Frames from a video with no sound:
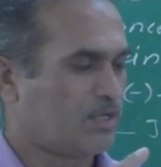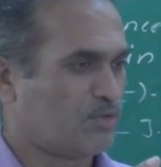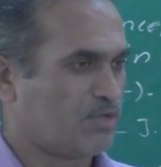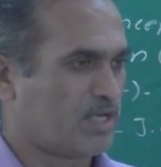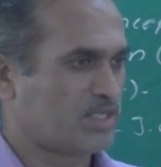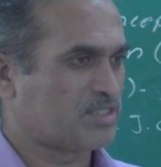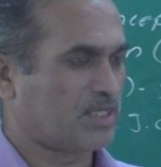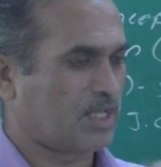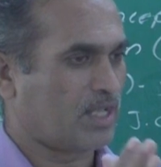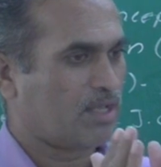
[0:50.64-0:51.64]

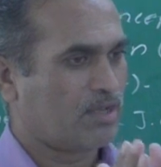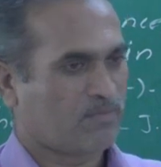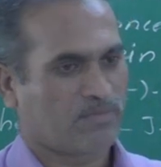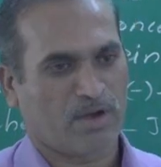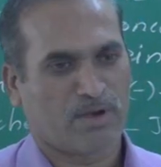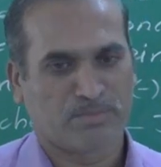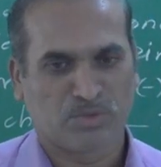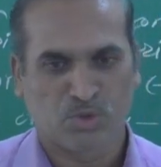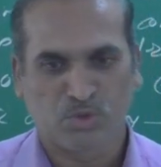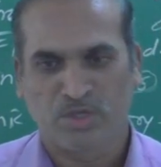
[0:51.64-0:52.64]
University
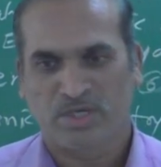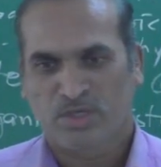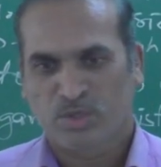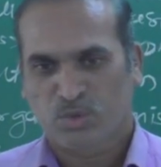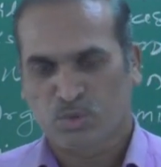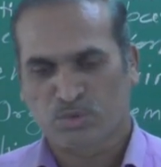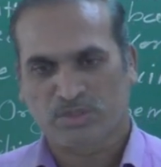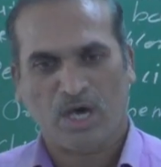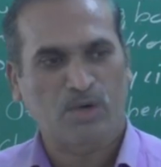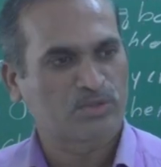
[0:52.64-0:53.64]
from June
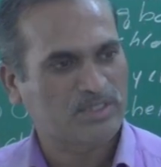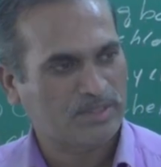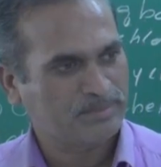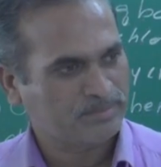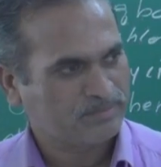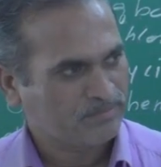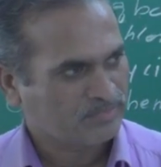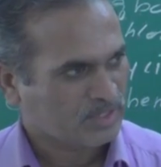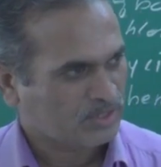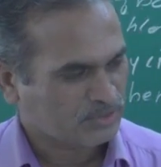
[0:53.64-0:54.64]

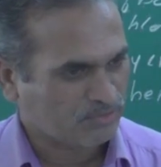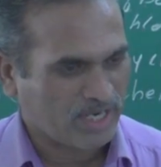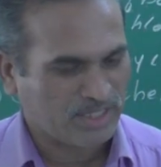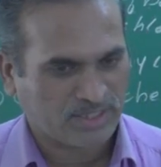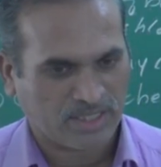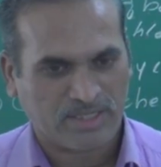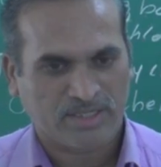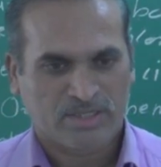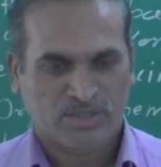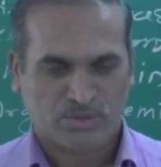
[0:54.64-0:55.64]
2020.